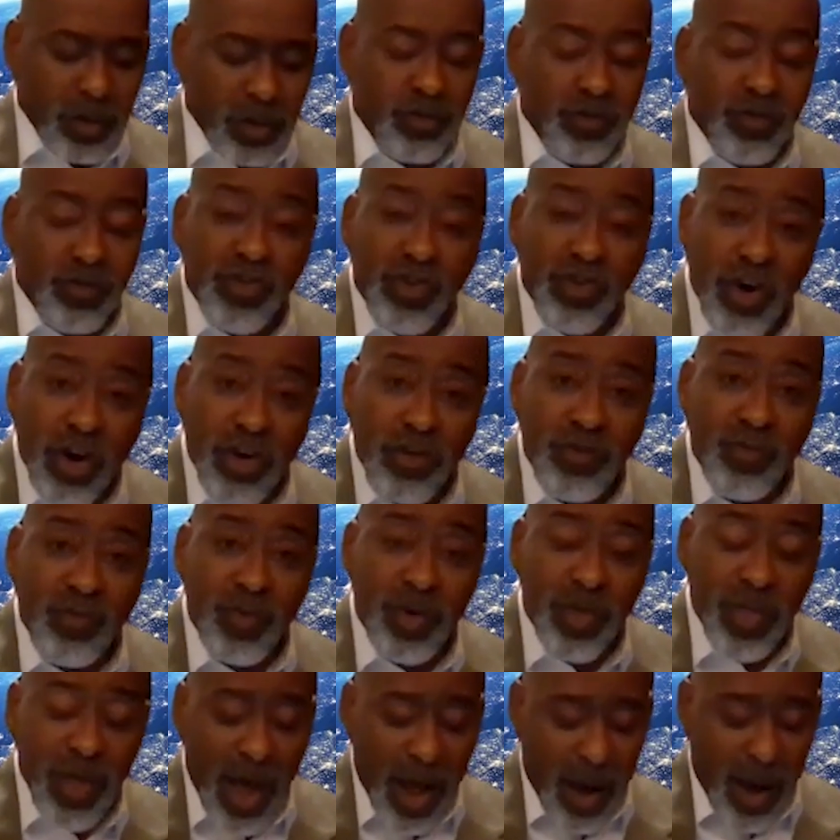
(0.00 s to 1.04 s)
The church
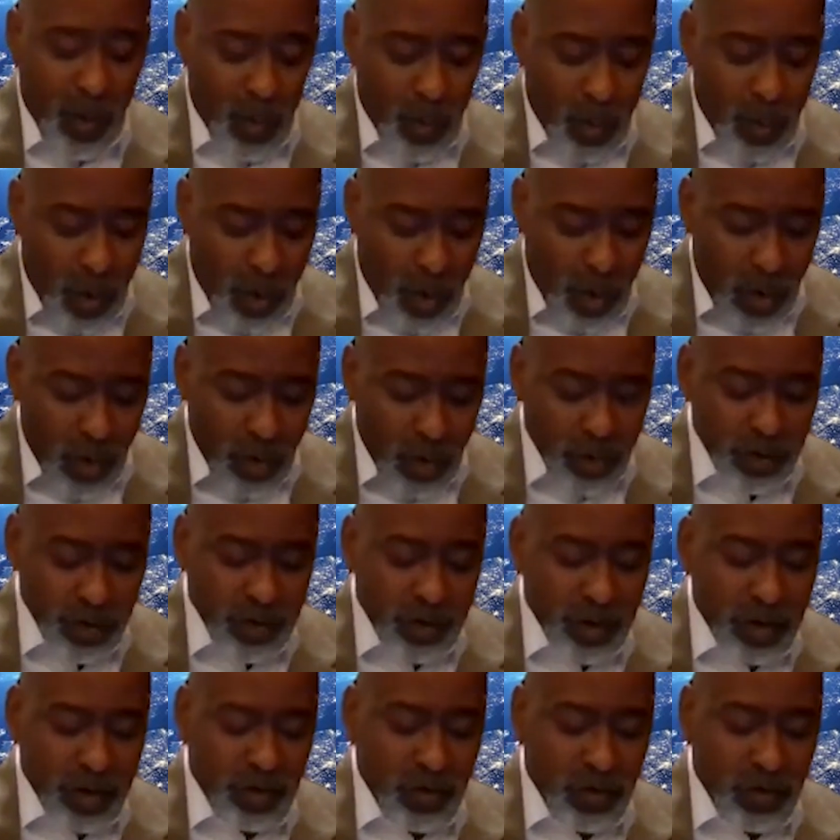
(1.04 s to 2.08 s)
without
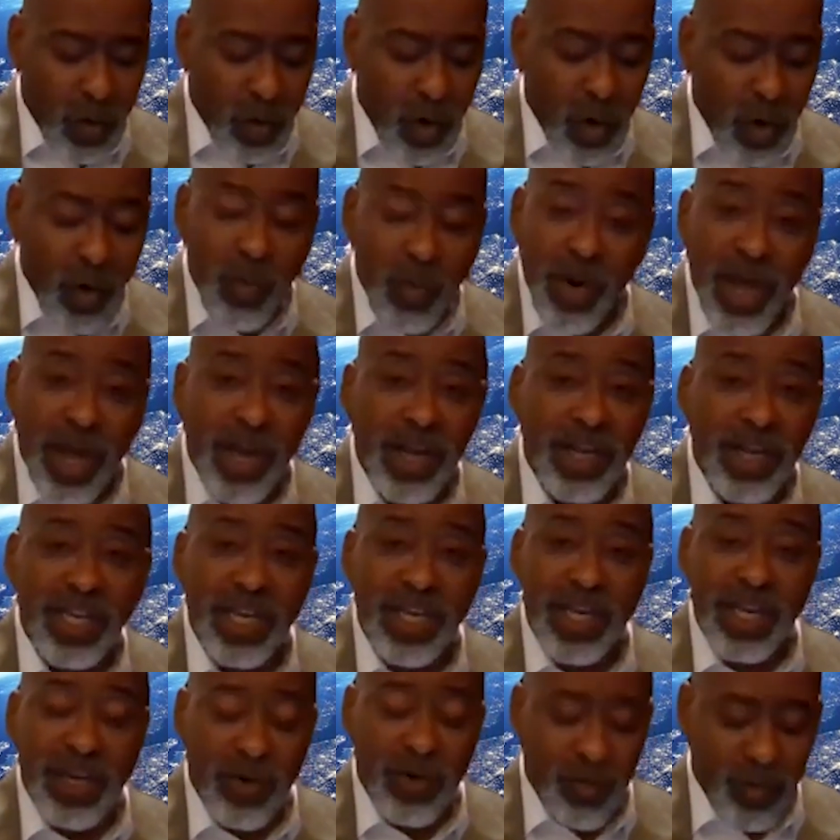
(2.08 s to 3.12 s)
walls is
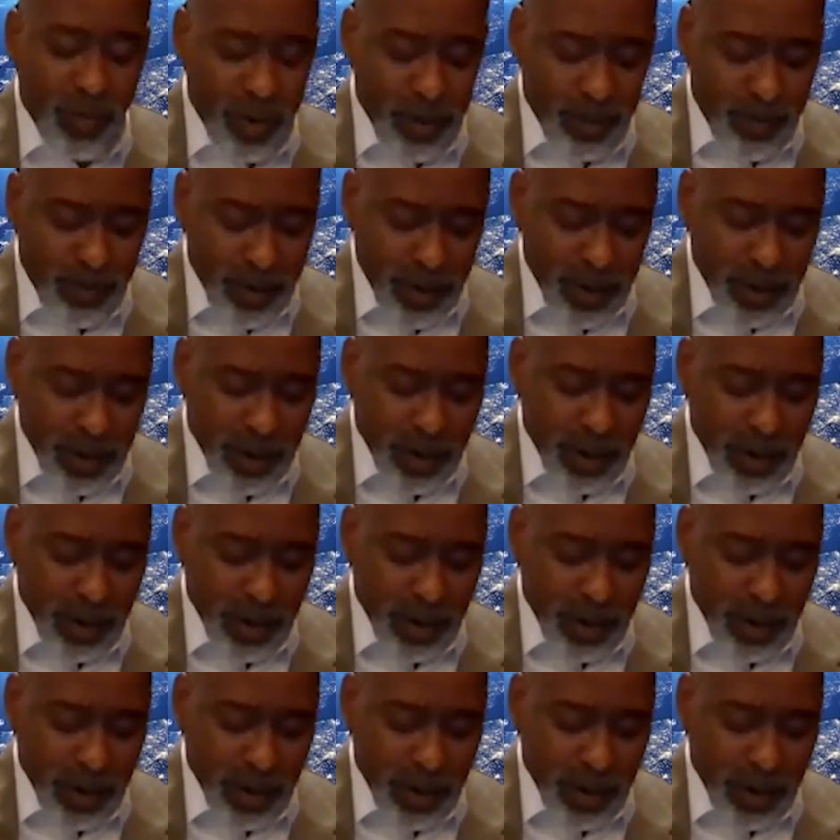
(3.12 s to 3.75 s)
always equipped.